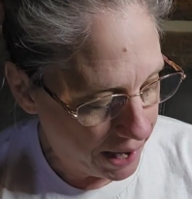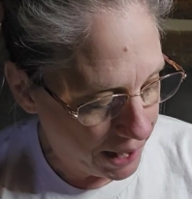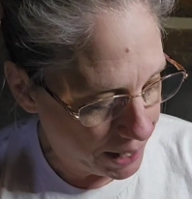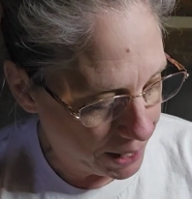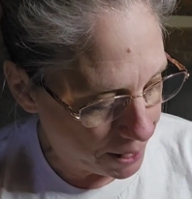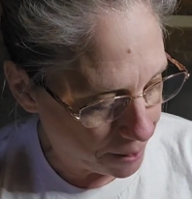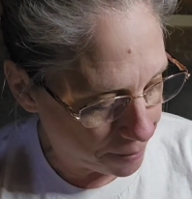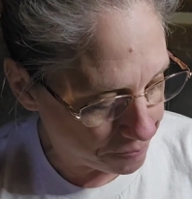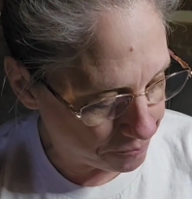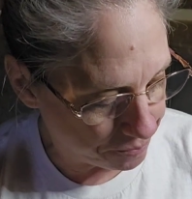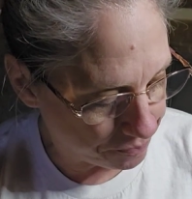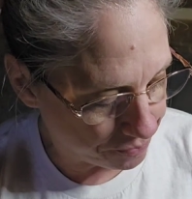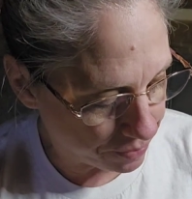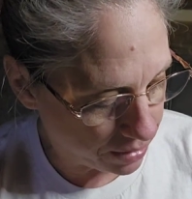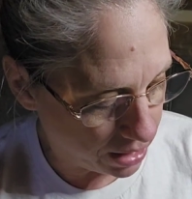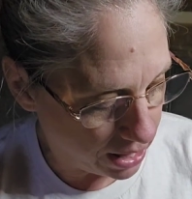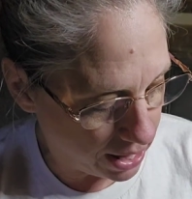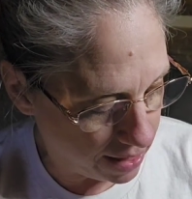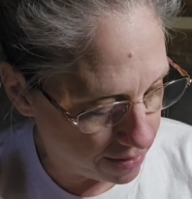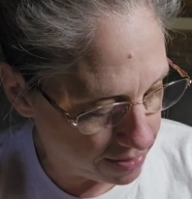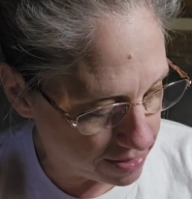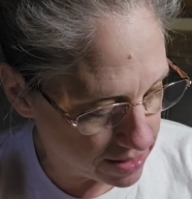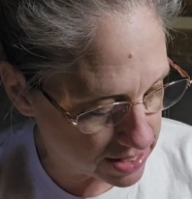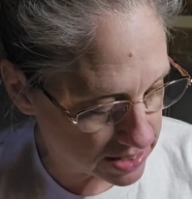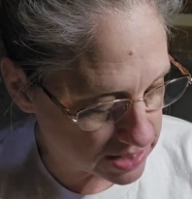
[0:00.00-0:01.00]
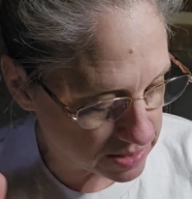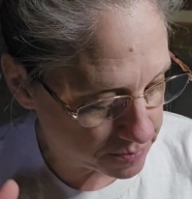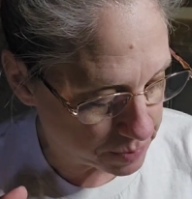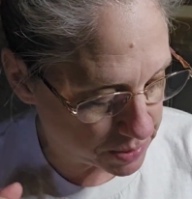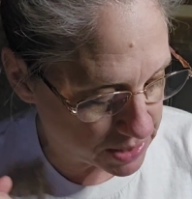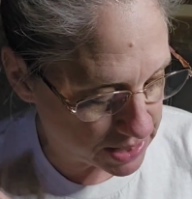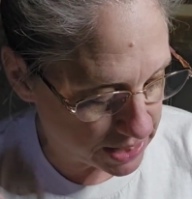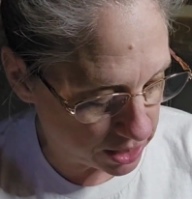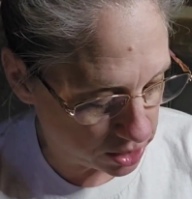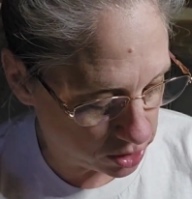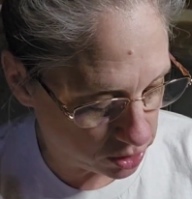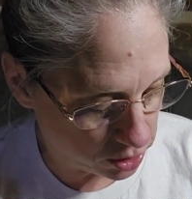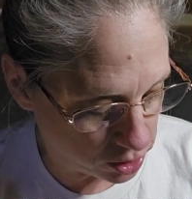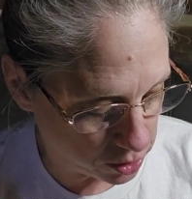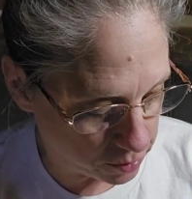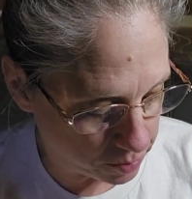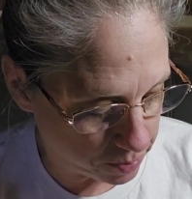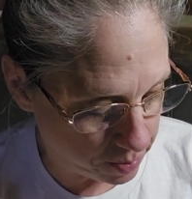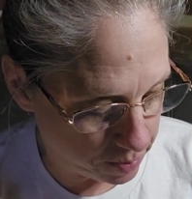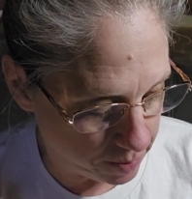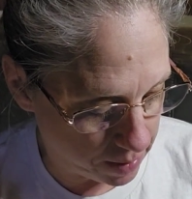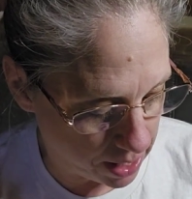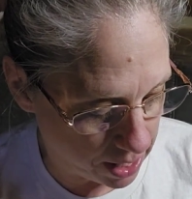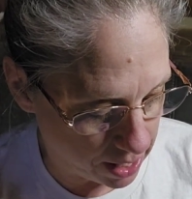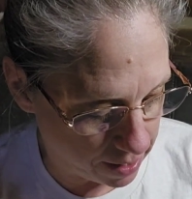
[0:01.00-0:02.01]
And this particular
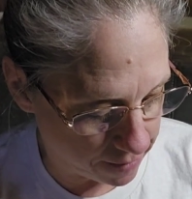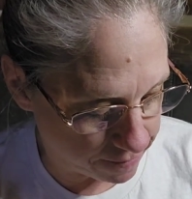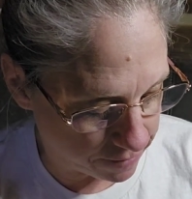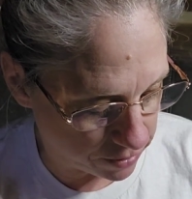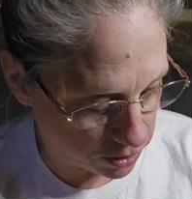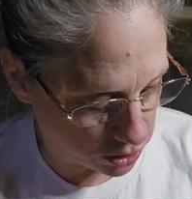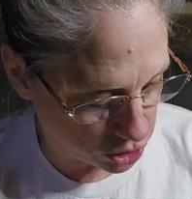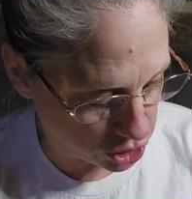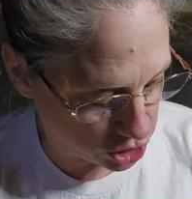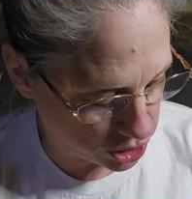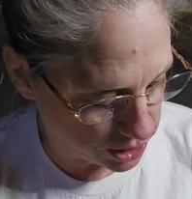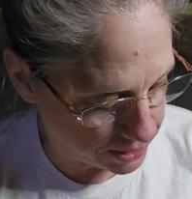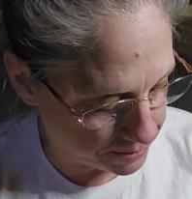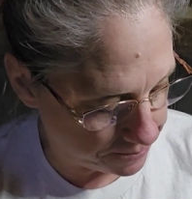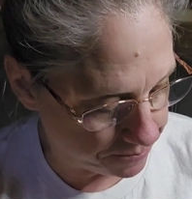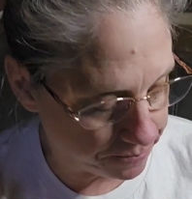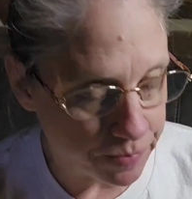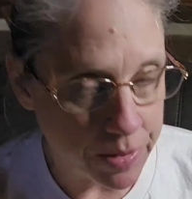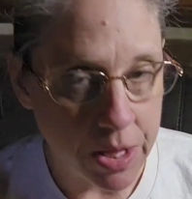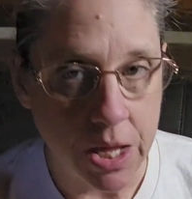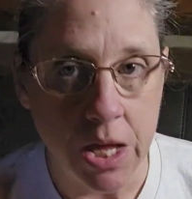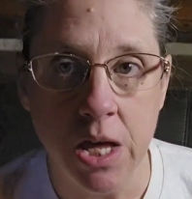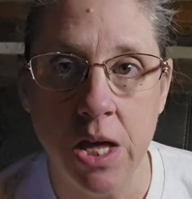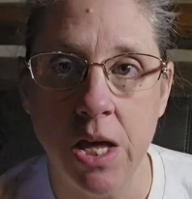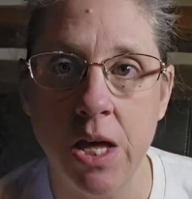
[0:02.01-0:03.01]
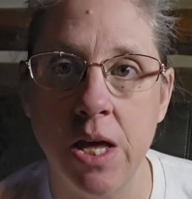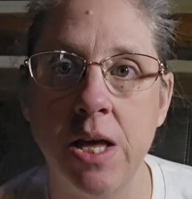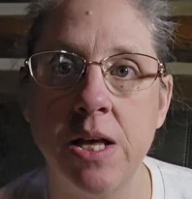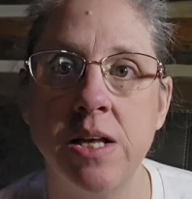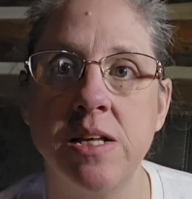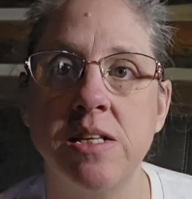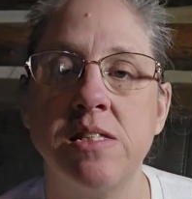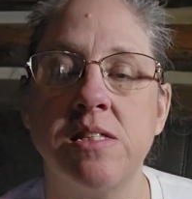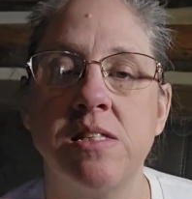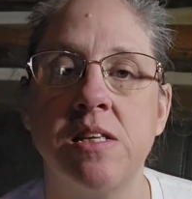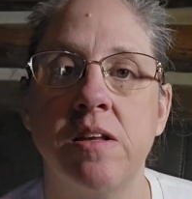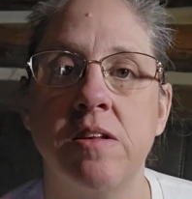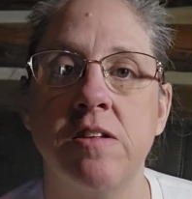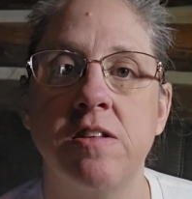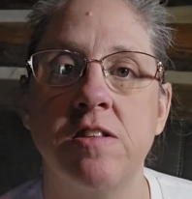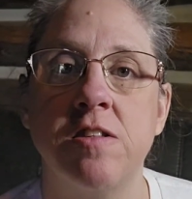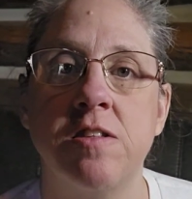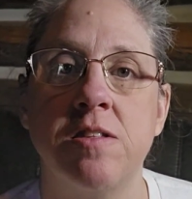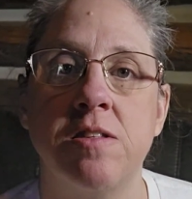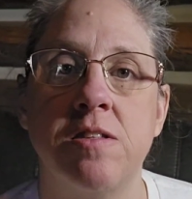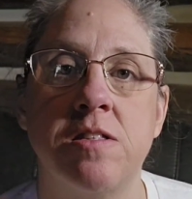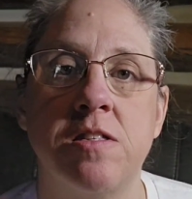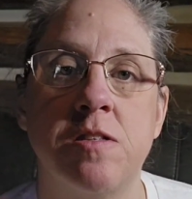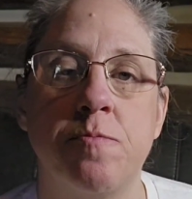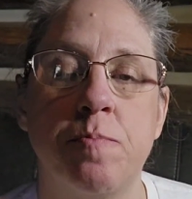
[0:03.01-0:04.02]
version is
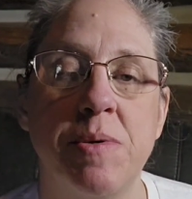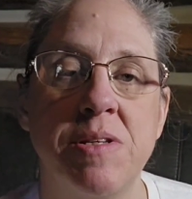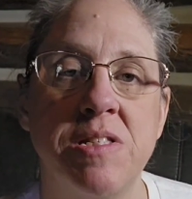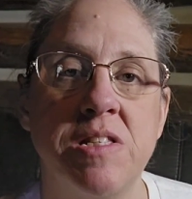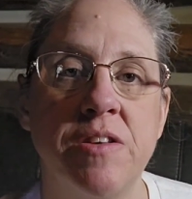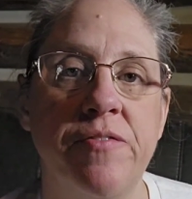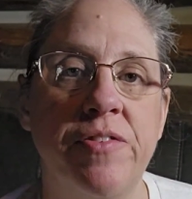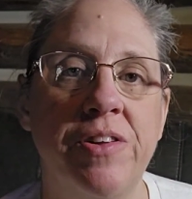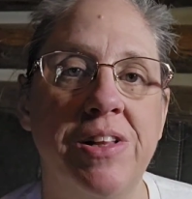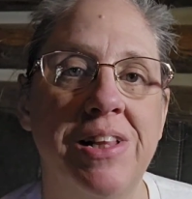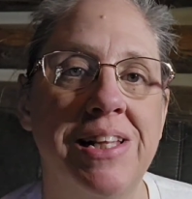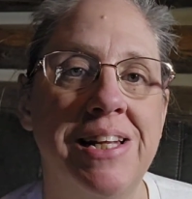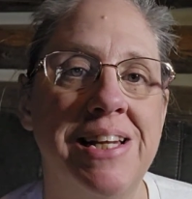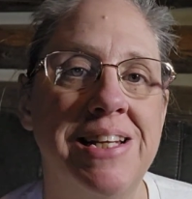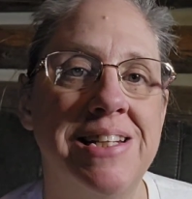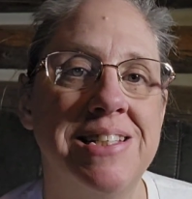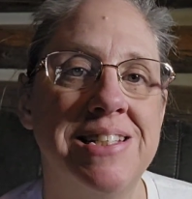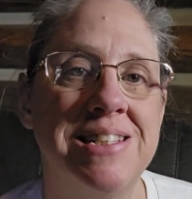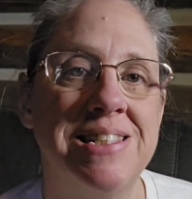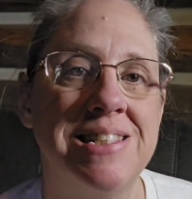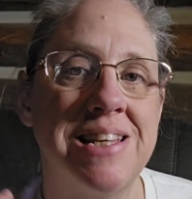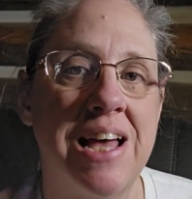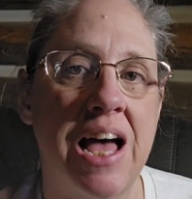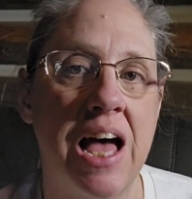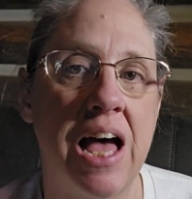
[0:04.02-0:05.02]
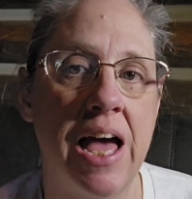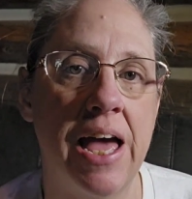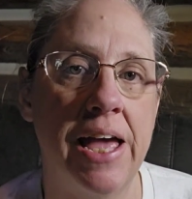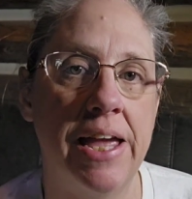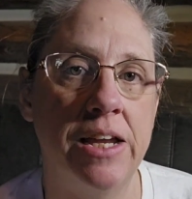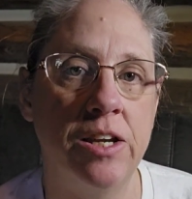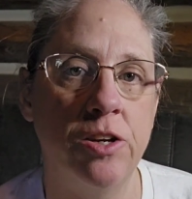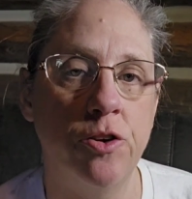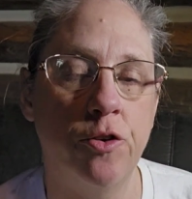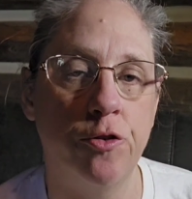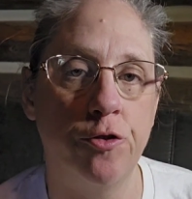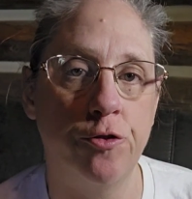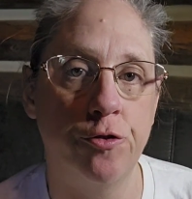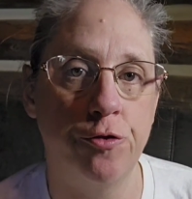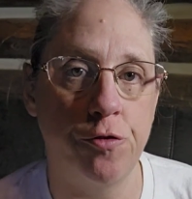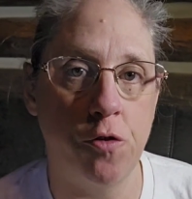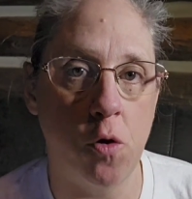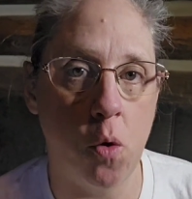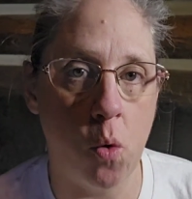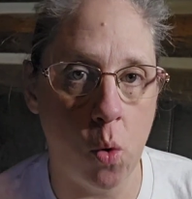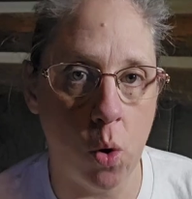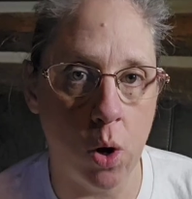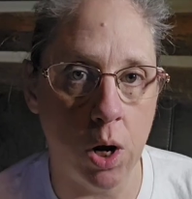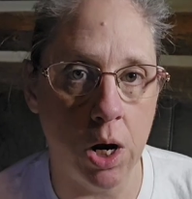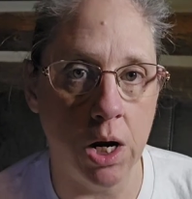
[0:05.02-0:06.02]
specifically designed
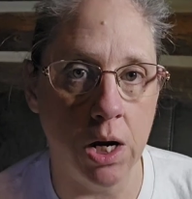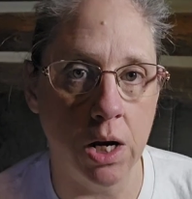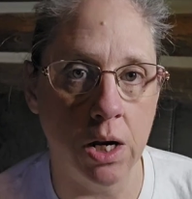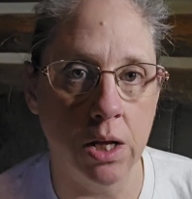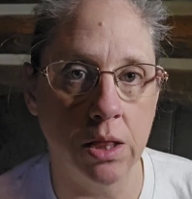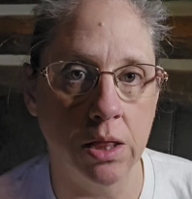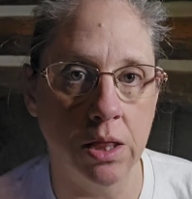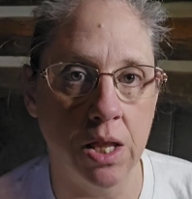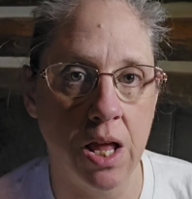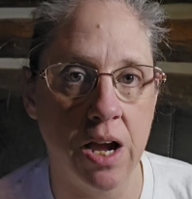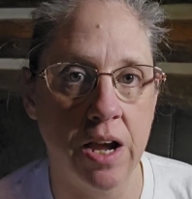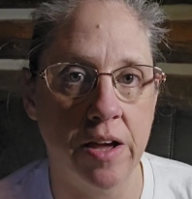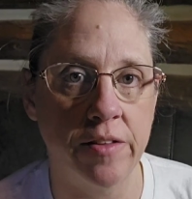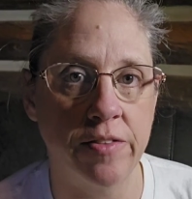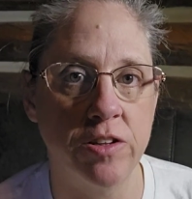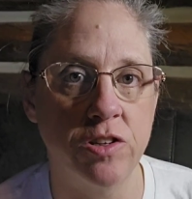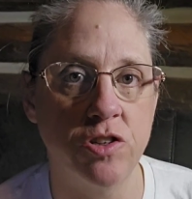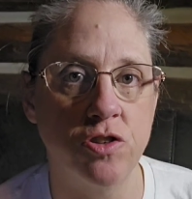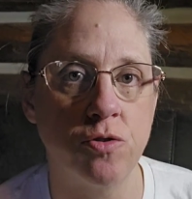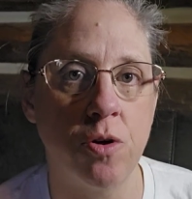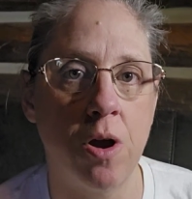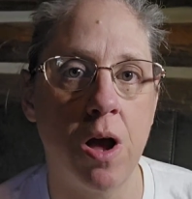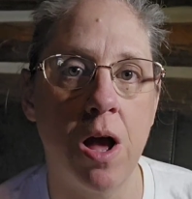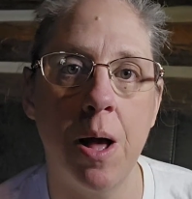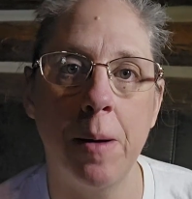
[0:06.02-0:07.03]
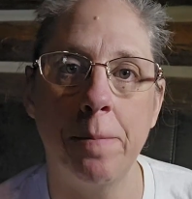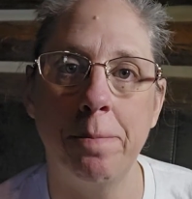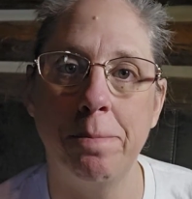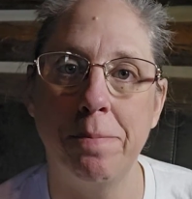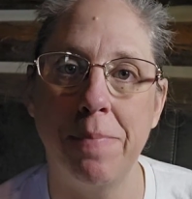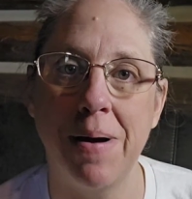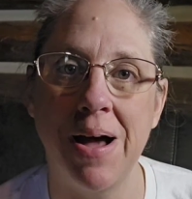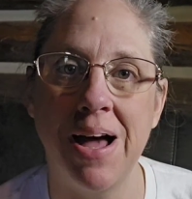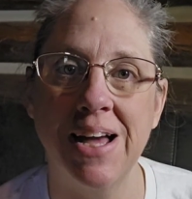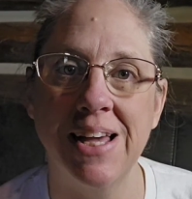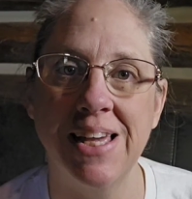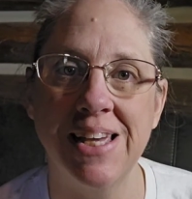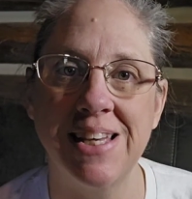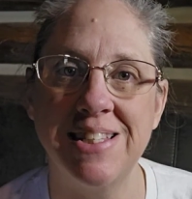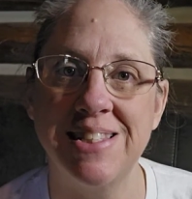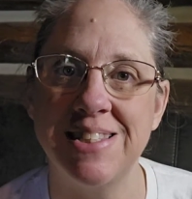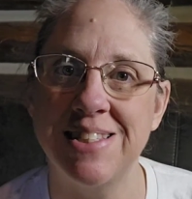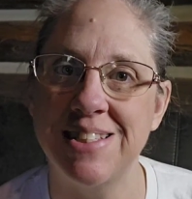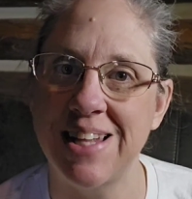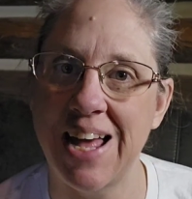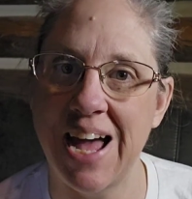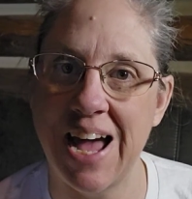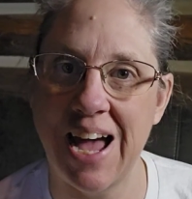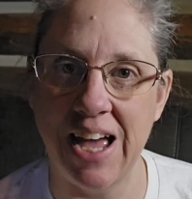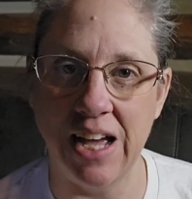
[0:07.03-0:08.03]
for Luck of the Draw Boggy
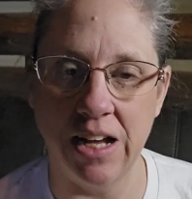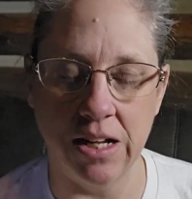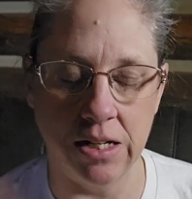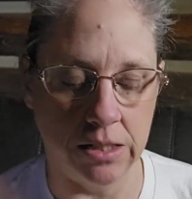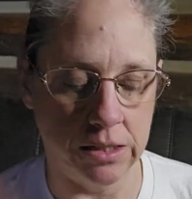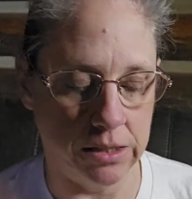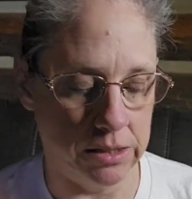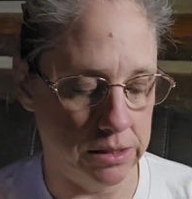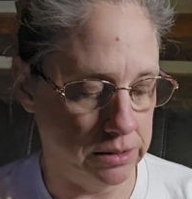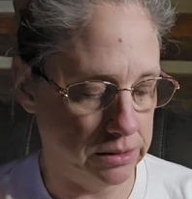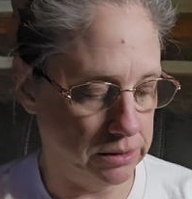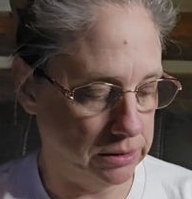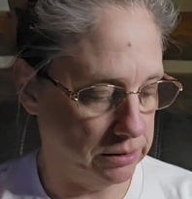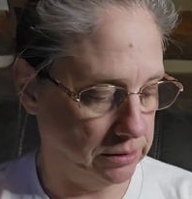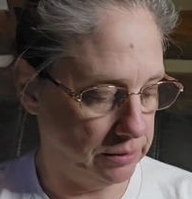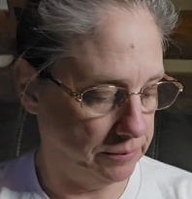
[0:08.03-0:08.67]
style.